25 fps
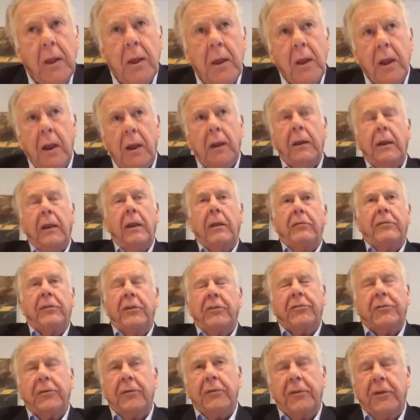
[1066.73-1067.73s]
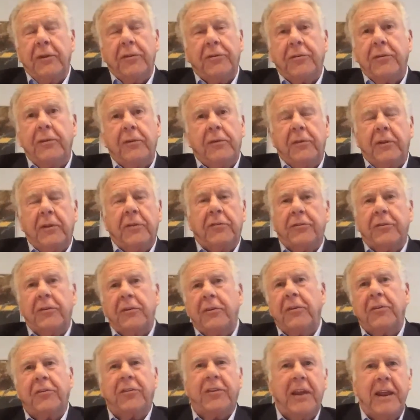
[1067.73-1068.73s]
and this is
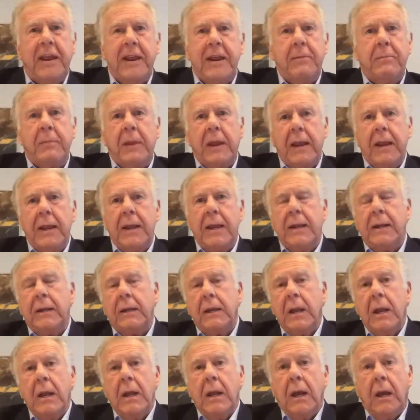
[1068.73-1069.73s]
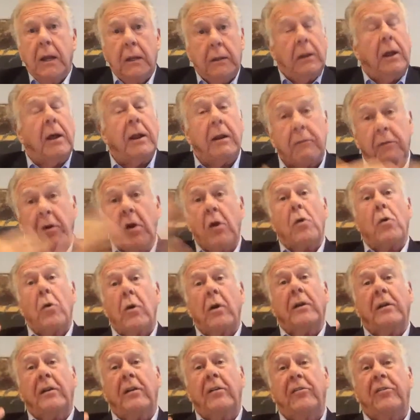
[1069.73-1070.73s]
the same in a lot of our
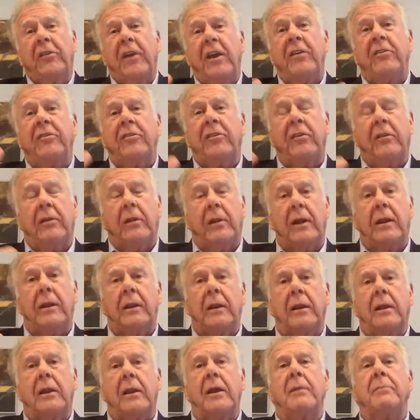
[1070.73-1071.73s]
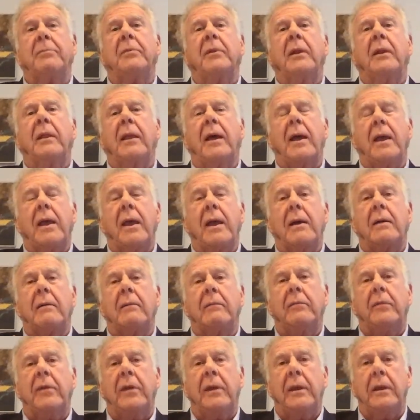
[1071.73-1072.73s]
organizations, a lot of the companies I
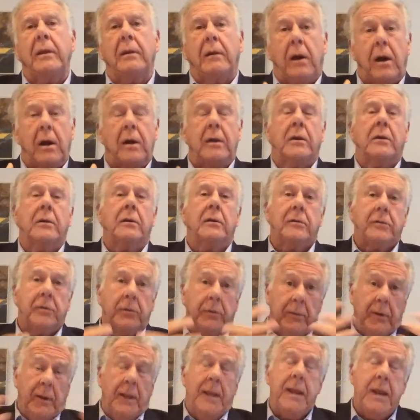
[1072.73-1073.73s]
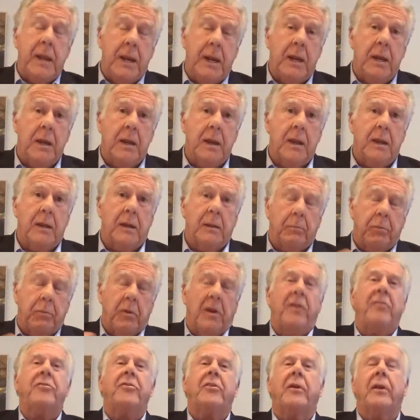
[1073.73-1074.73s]
have the honor to lead and the
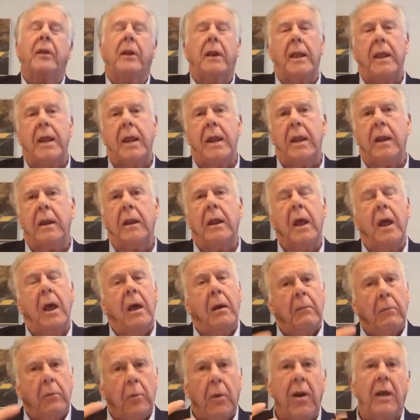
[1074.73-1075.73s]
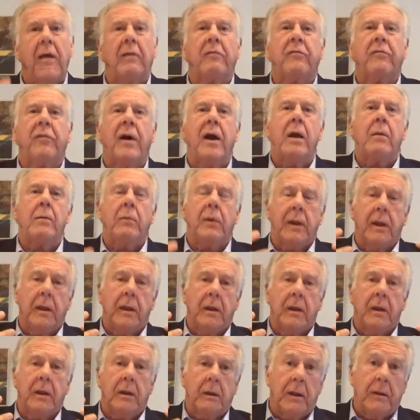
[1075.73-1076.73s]
pleasure to lead. What I find, we got
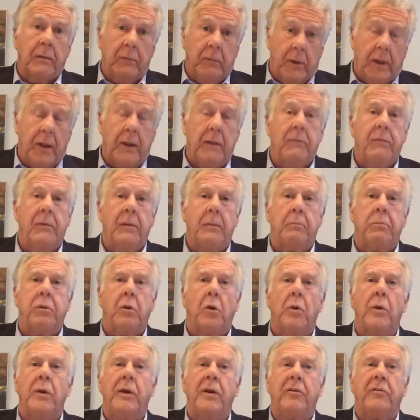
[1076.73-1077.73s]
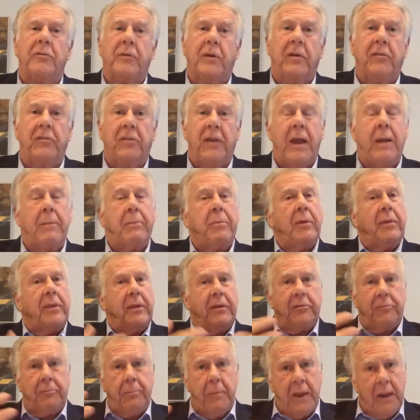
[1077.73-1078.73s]
a lot of employees, for example,
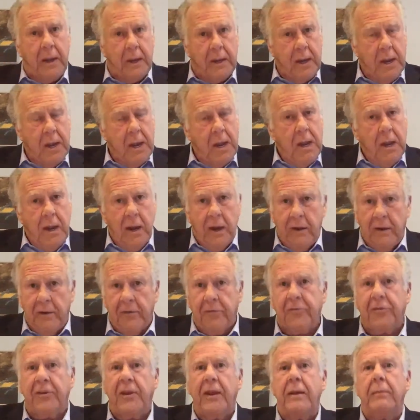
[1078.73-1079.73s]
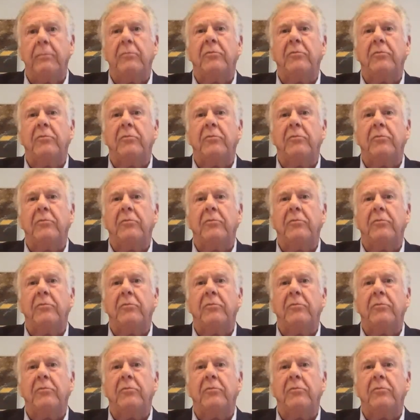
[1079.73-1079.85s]
that's been in the same